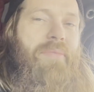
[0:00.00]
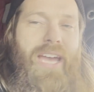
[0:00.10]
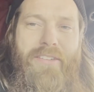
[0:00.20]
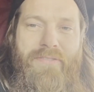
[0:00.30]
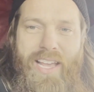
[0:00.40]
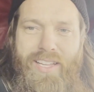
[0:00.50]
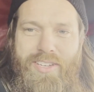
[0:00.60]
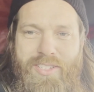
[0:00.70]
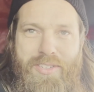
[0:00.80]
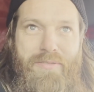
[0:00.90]
kind of failing
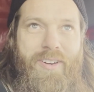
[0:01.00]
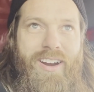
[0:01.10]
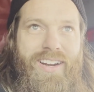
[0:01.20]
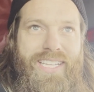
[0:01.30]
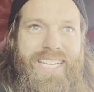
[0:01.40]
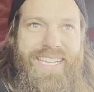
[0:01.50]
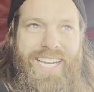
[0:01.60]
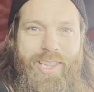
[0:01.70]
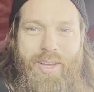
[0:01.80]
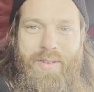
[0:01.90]
you so far on getting
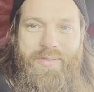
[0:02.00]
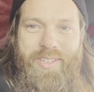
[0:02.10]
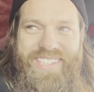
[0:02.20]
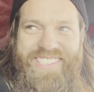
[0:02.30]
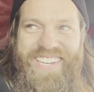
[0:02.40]
unload footage.